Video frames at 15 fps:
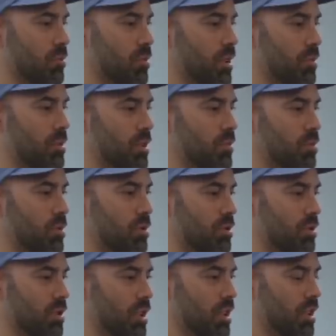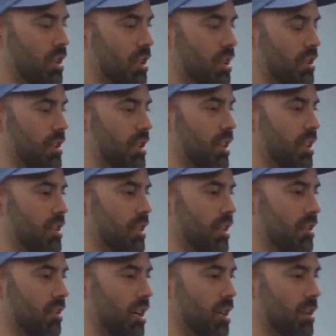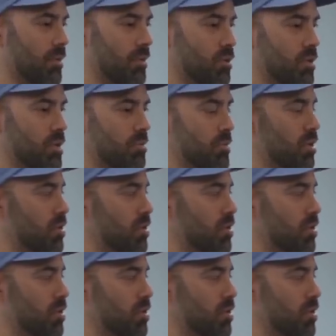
so many people in day to day life through his